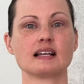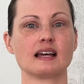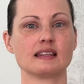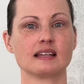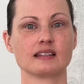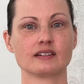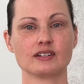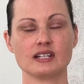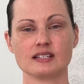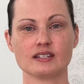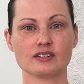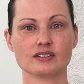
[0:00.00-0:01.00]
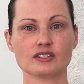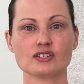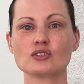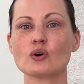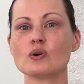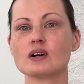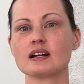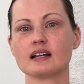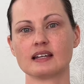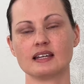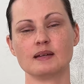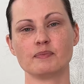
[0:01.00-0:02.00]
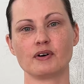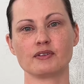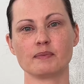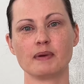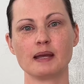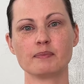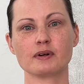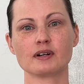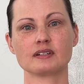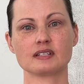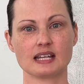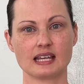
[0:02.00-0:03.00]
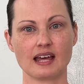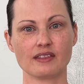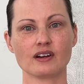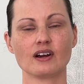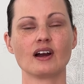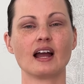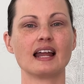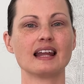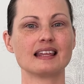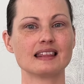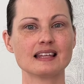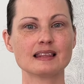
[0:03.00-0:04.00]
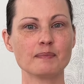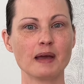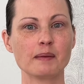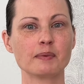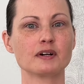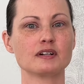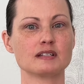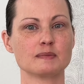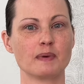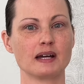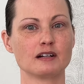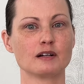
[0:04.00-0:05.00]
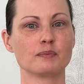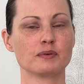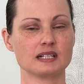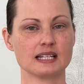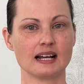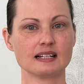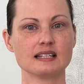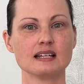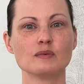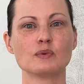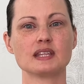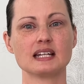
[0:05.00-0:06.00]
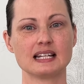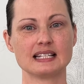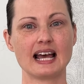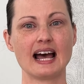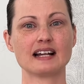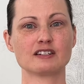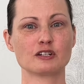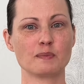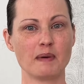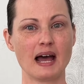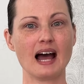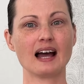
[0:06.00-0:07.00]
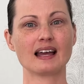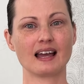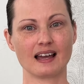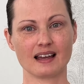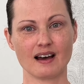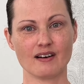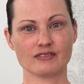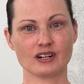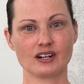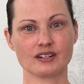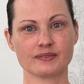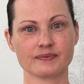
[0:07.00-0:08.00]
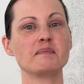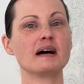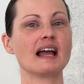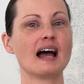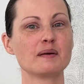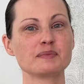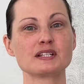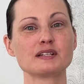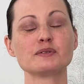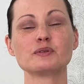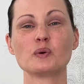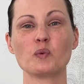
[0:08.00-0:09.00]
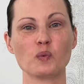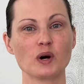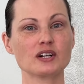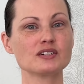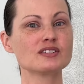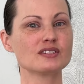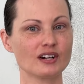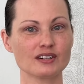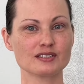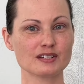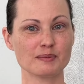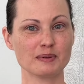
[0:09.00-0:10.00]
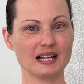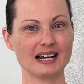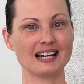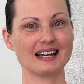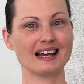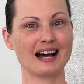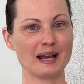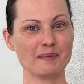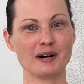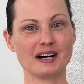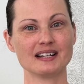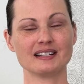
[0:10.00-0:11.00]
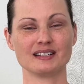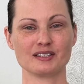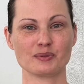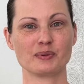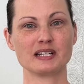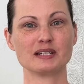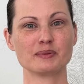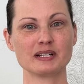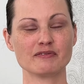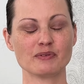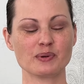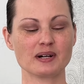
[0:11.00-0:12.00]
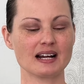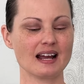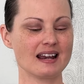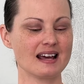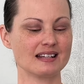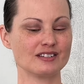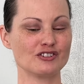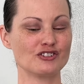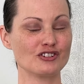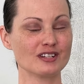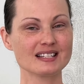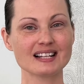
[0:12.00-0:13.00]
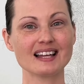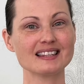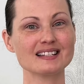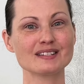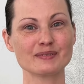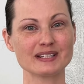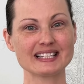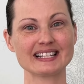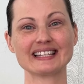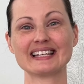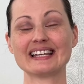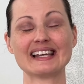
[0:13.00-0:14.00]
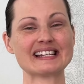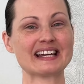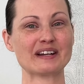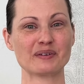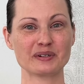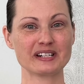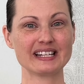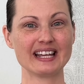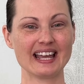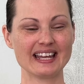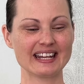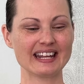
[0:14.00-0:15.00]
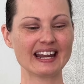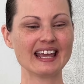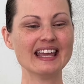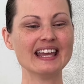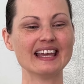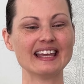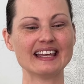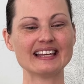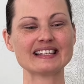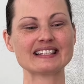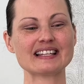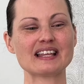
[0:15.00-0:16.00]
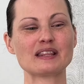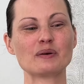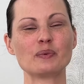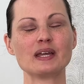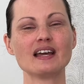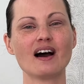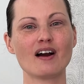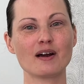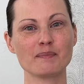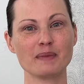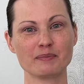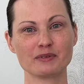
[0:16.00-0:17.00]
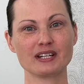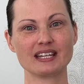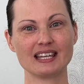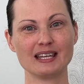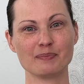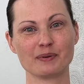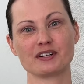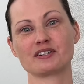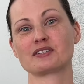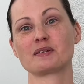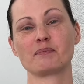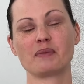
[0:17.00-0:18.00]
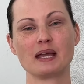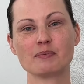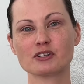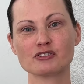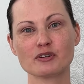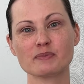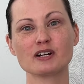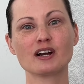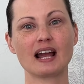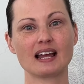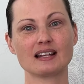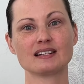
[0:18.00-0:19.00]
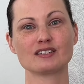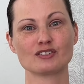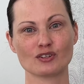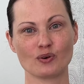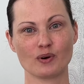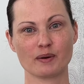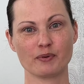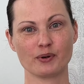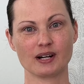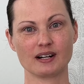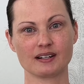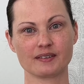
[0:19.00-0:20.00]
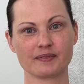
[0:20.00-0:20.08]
I think they're easier to store and keep all the paper together, and I think the paper is better protected with an attached back and cover. My absolute worst art supply I bought in 2024, and I just got this recently and I already hate it, is the We Are Memory Keepers paper trimmer and scoreboard.